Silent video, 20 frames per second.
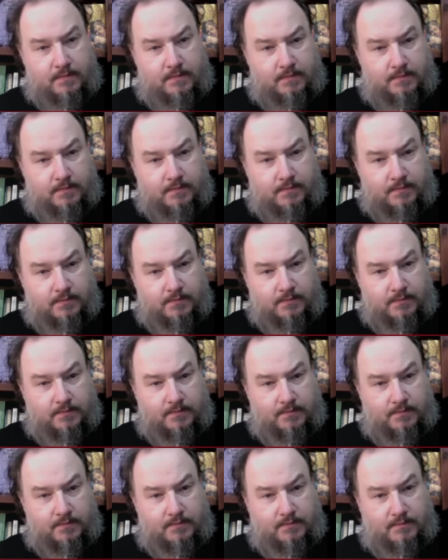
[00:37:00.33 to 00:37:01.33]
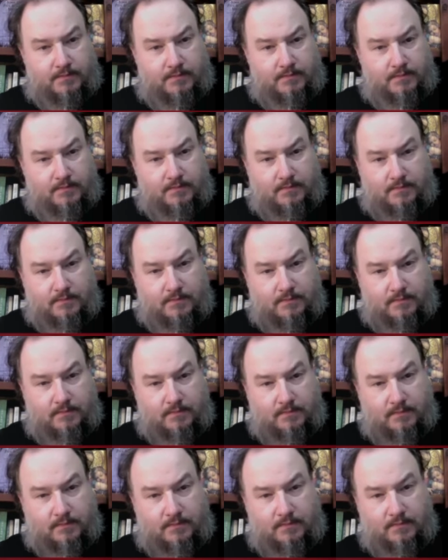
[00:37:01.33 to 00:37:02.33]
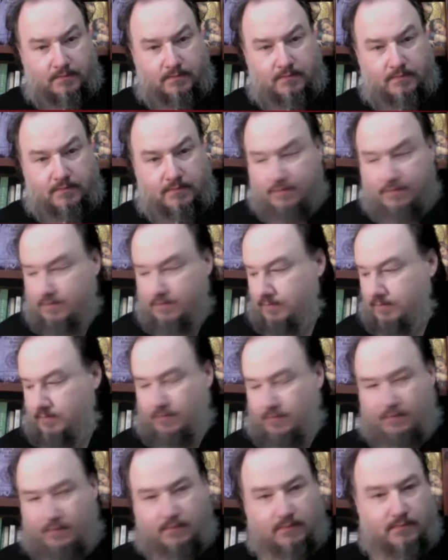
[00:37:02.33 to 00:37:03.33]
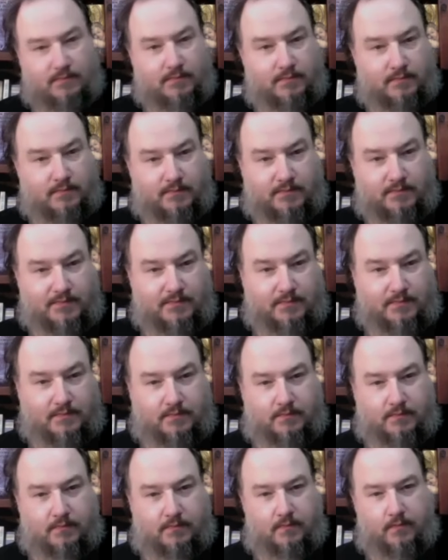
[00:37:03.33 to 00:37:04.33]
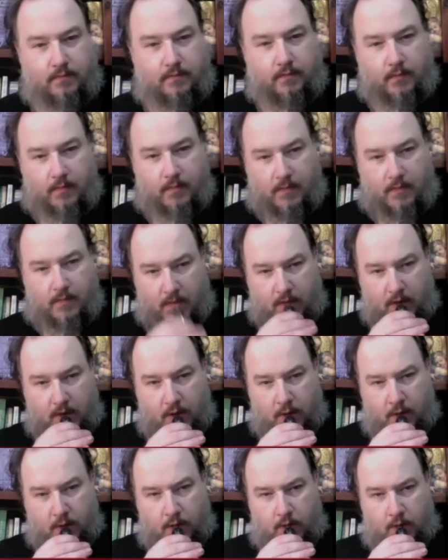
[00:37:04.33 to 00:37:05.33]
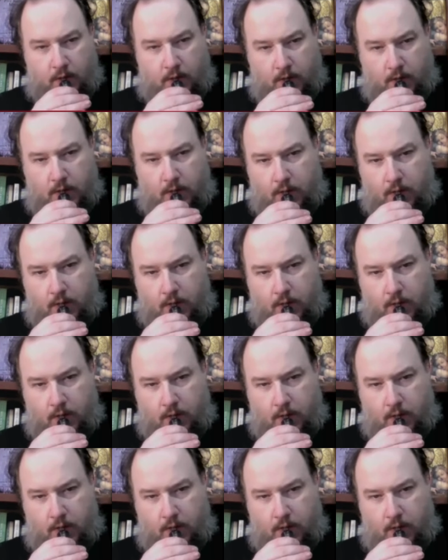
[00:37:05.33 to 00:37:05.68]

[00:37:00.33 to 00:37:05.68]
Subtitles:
[no speech]